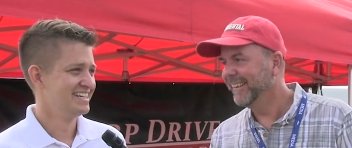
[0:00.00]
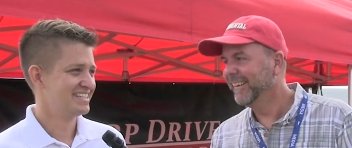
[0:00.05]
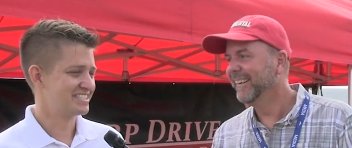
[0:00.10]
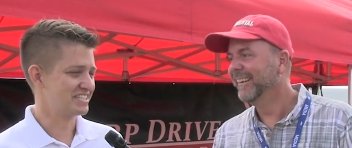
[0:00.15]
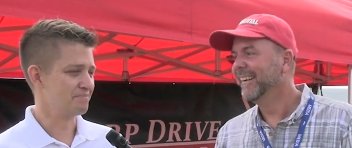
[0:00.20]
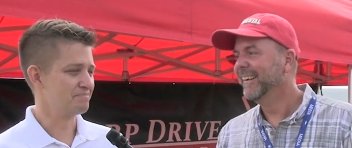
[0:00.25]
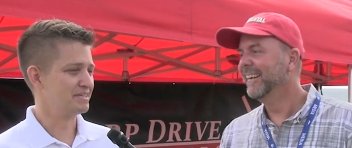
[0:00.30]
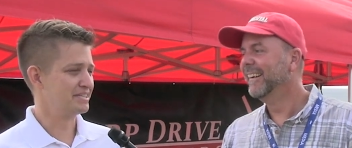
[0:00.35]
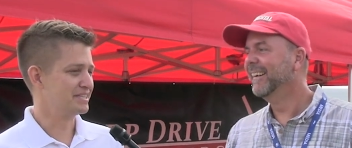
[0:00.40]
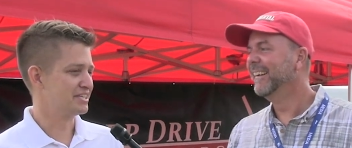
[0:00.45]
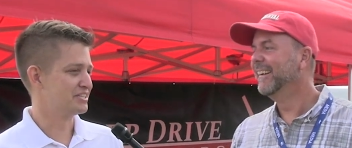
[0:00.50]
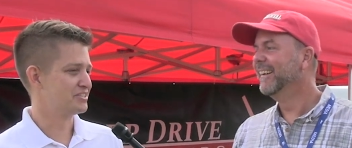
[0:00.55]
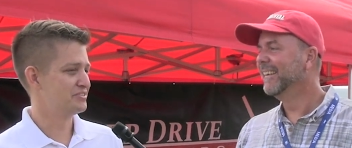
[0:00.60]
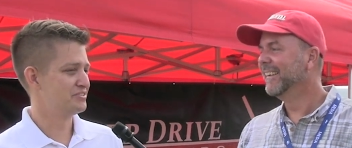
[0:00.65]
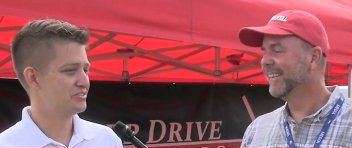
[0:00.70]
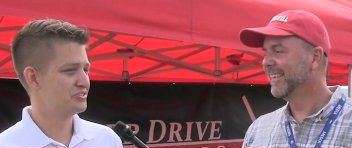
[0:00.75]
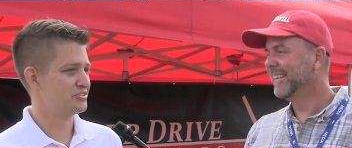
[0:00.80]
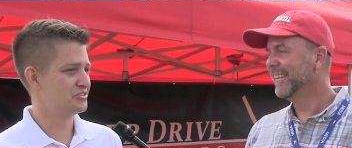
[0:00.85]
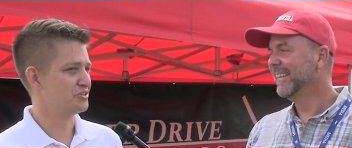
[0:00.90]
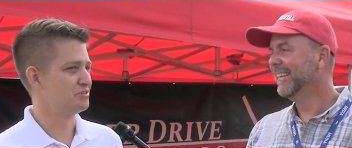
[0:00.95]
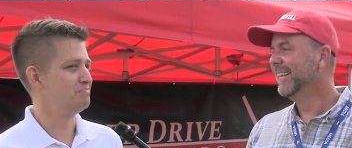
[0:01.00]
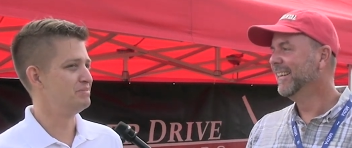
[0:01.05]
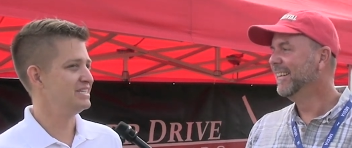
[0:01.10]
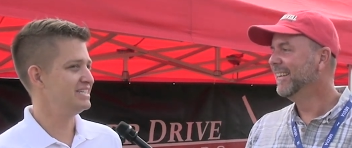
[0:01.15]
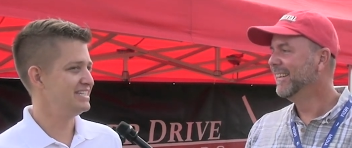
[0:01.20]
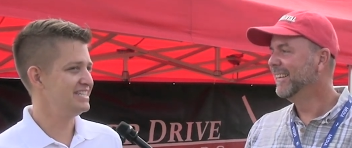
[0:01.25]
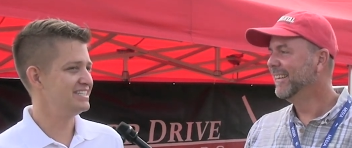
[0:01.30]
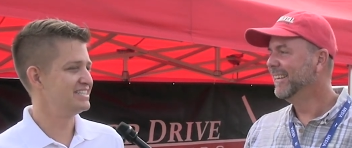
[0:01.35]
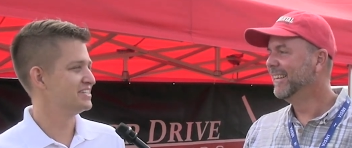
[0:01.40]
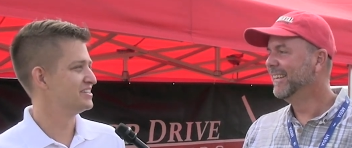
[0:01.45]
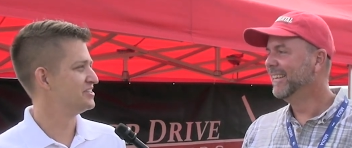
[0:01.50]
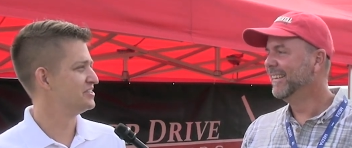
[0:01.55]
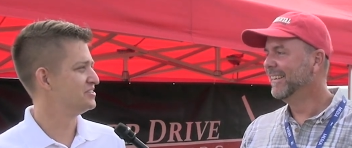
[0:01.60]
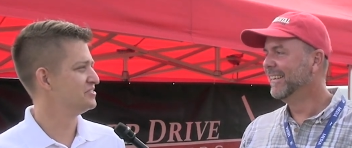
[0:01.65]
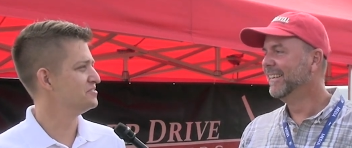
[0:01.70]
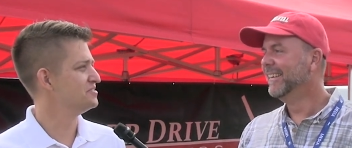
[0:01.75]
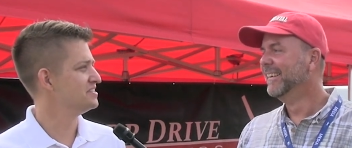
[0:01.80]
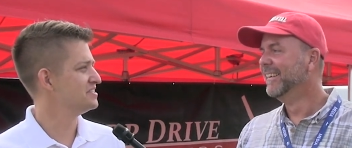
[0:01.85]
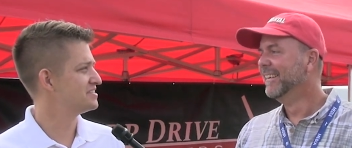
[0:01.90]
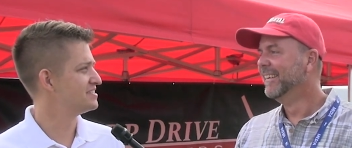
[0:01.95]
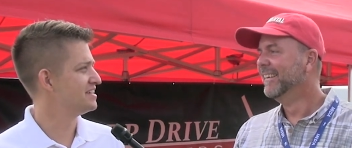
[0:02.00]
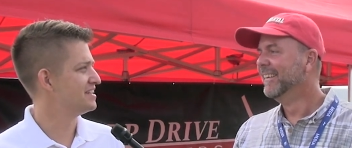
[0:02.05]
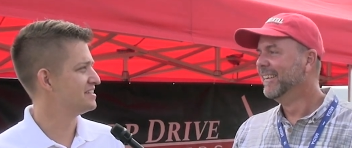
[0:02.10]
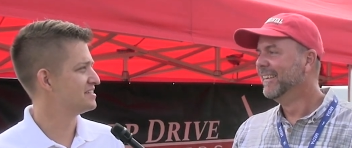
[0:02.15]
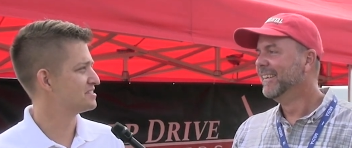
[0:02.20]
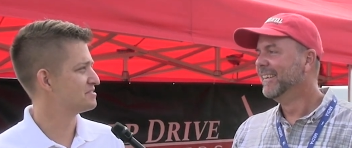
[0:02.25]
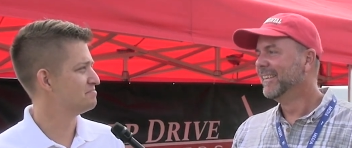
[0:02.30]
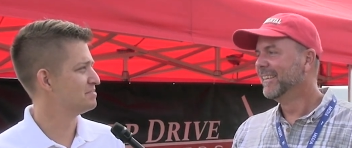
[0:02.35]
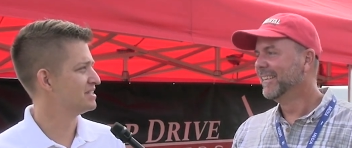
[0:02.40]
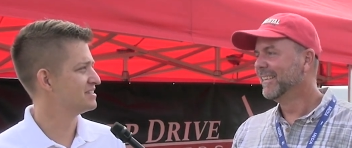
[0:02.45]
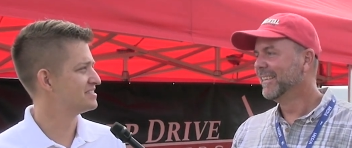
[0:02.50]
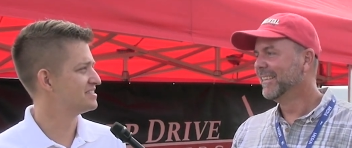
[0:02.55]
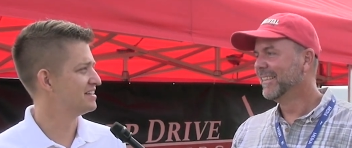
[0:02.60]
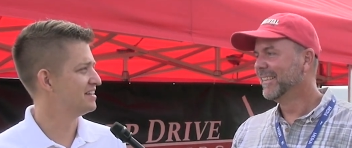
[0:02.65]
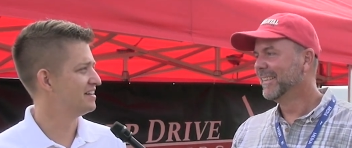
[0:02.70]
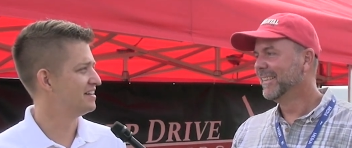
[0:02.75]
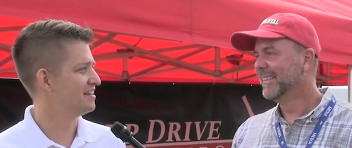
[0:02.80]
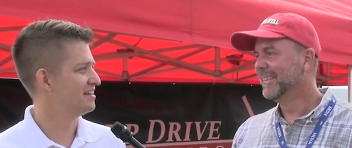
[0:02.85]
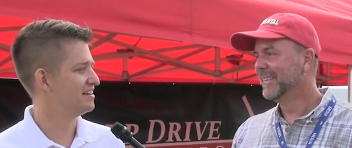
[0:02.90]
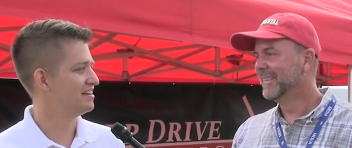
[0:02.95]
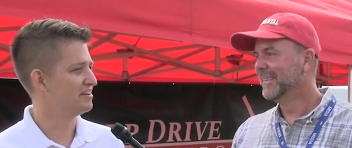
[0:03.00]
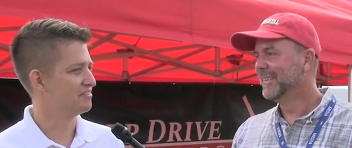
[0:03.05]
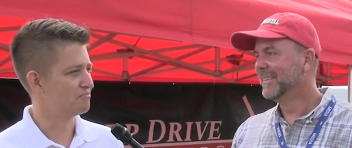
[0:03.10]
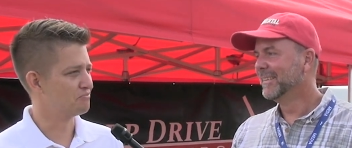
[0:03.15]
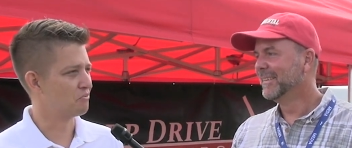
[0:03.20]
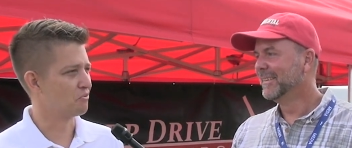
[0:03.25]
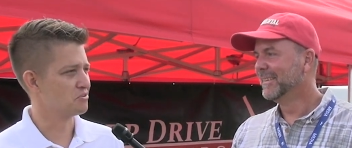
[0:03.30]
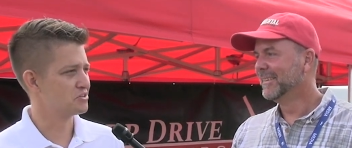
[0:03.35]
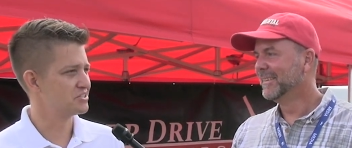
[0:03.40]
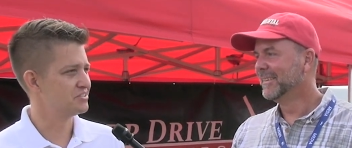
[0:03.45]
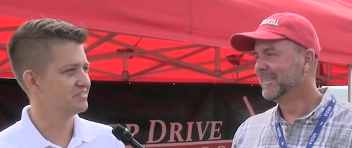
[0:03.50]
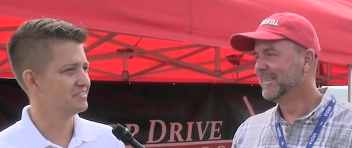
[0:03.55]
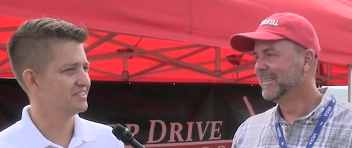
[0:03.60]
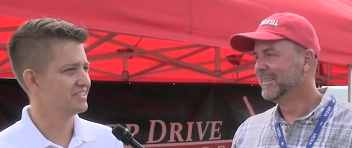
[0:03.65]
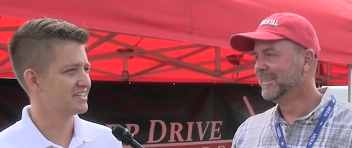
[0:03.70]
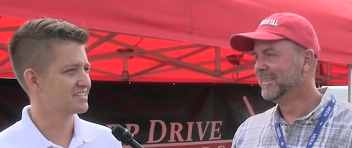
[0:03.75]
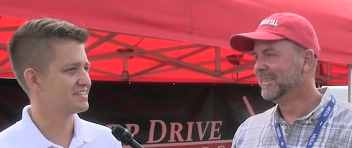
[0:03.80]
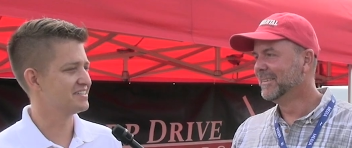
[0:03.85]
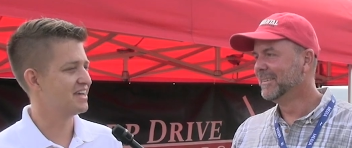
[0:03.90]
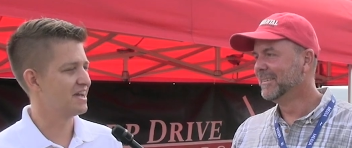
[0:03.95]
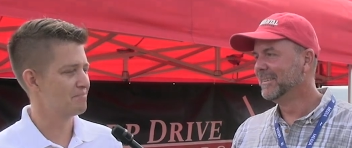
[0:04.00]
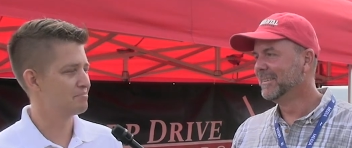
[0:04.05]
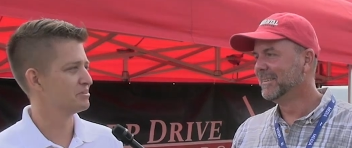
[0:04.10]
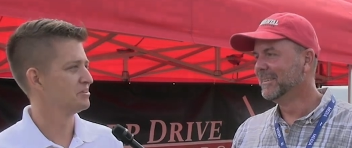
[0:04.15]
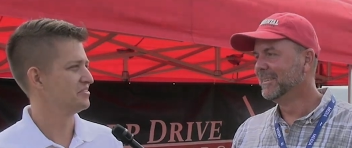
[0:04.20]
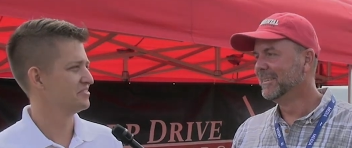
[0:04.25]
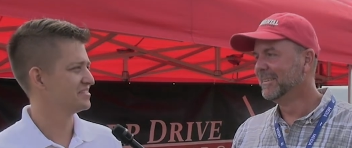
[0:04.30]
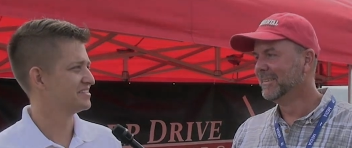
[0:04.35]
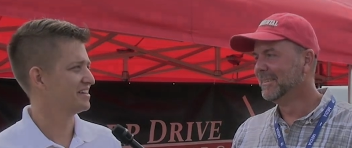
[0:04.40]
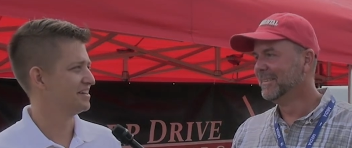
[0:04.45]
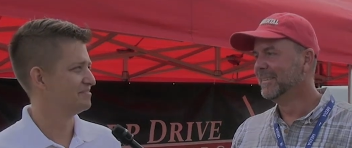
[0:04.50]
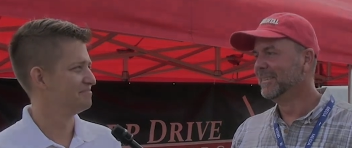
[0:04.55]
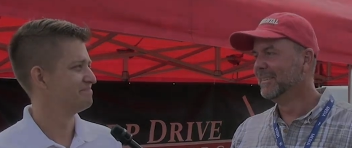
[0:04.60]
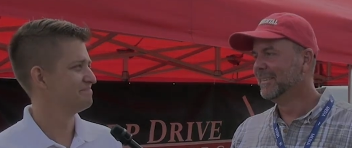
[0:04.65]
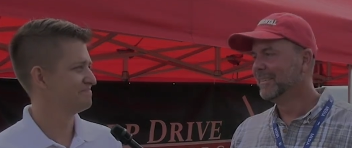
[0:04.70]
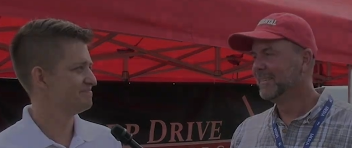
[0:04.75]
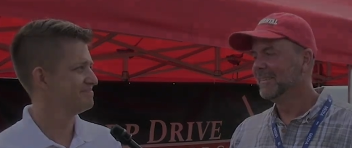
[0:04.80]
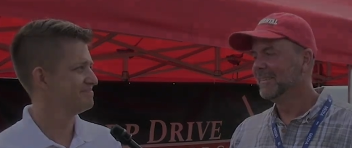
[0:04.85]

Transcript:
Speaker 1: Something that should be easy to do these days, but unfortunately doesn't happen all the time.